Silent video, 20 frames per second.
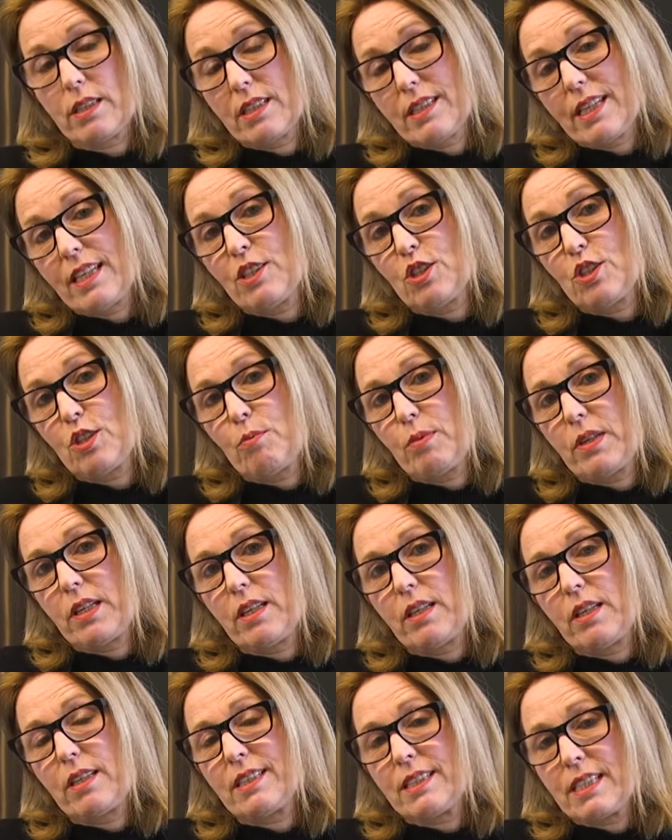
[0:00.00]
It tends to
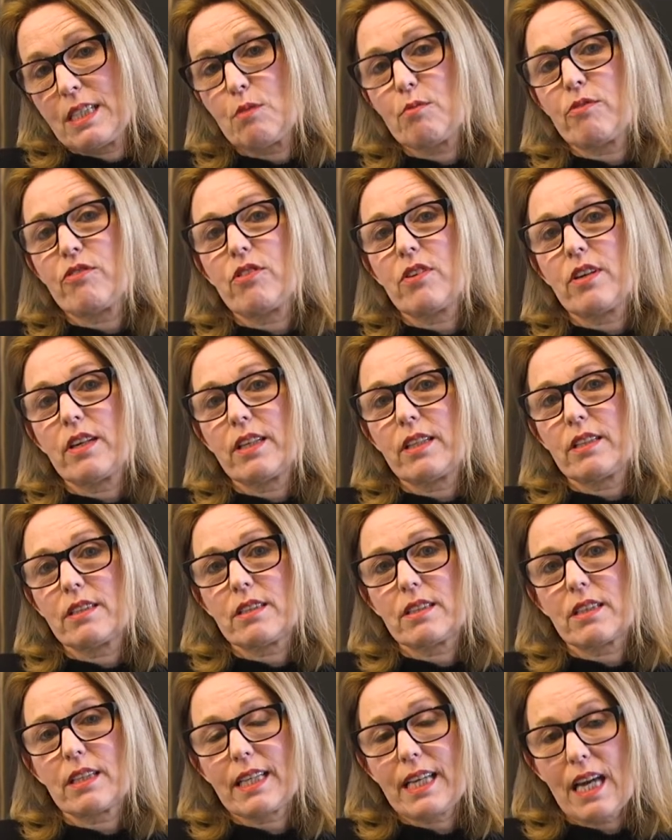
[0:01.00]
be deep fried
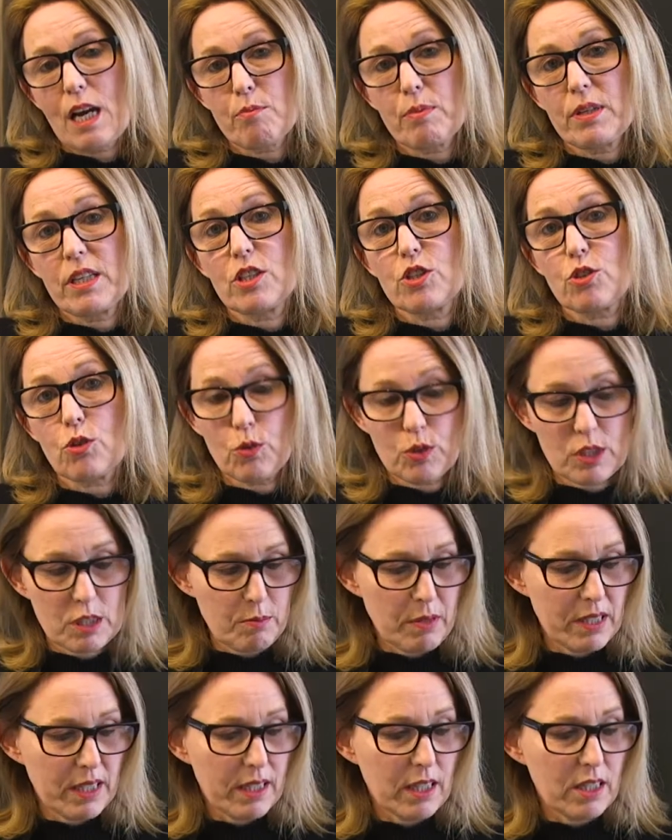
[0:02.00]
cabbage or
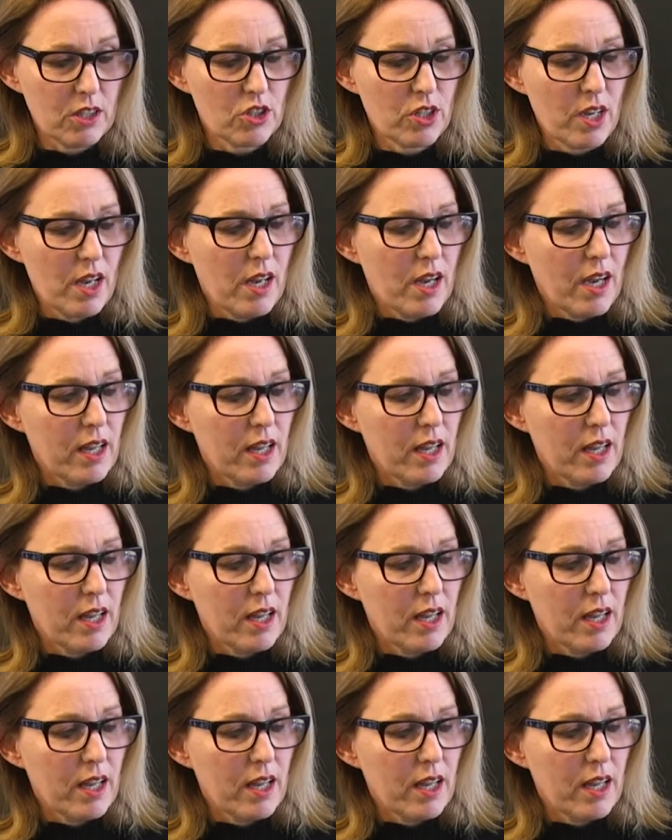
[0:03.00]
spinach.